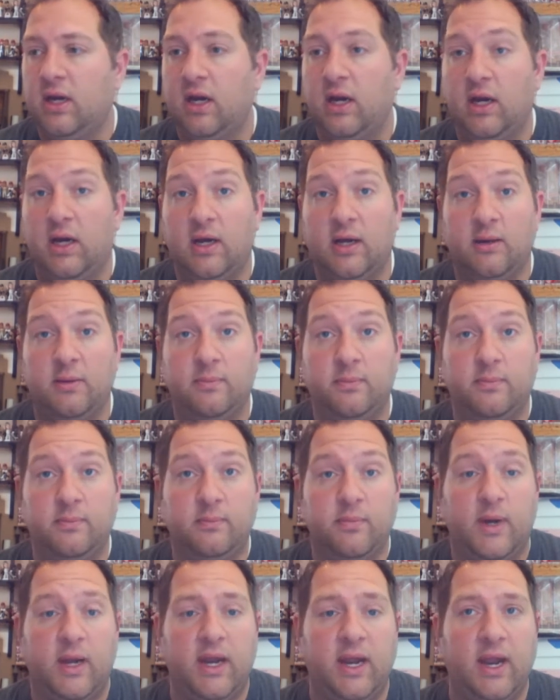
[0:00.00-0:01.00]

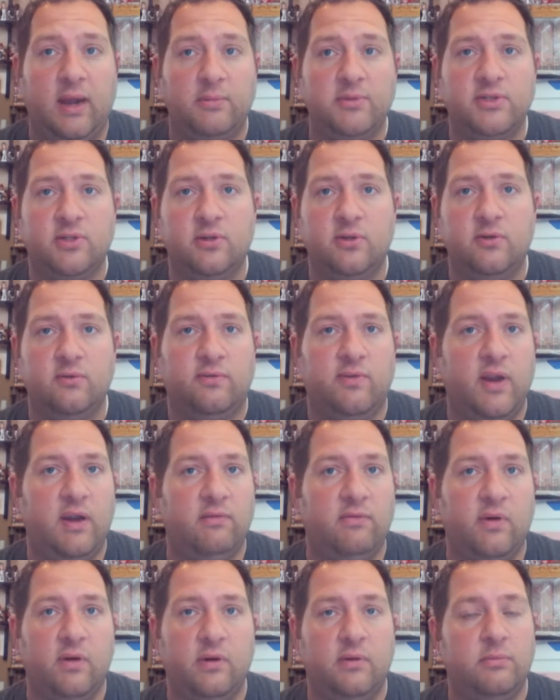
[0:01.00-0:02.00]
My absolute
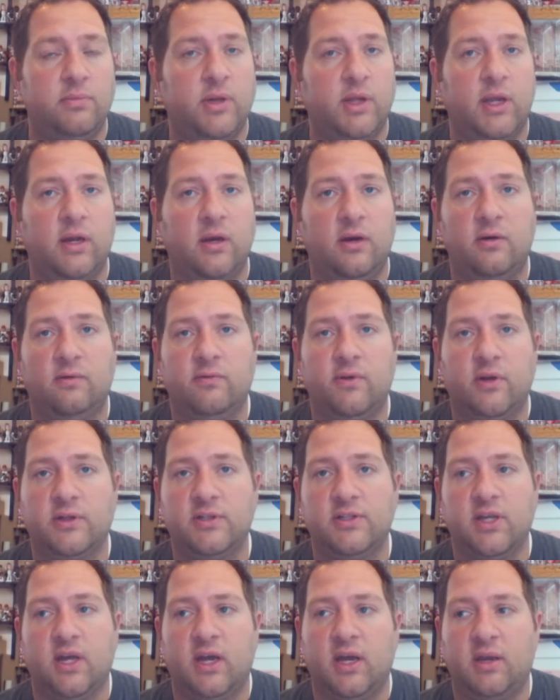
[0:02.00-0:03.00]
favorite player of all
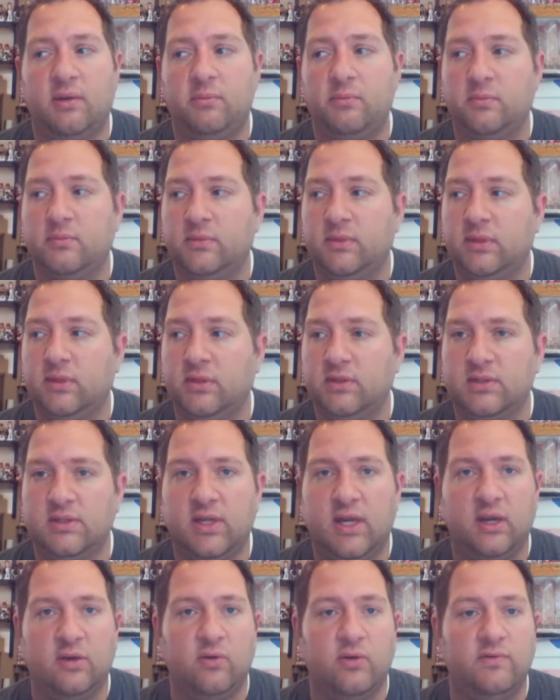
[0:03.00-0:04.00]
time is
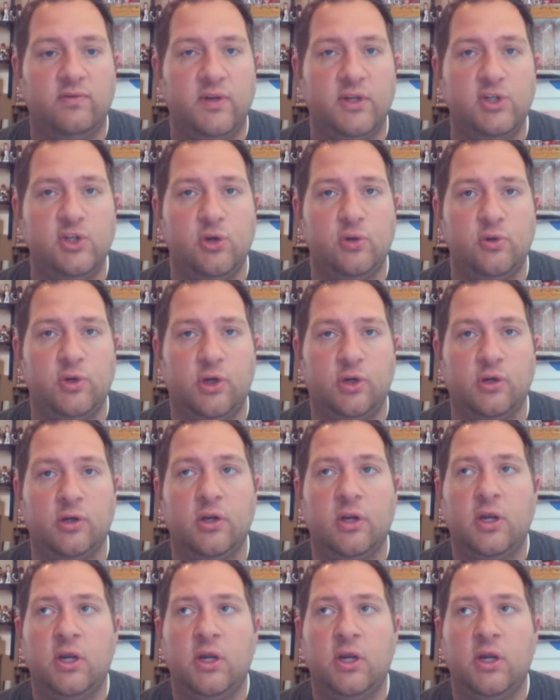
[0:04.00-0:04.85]
Ken Griffey Jr.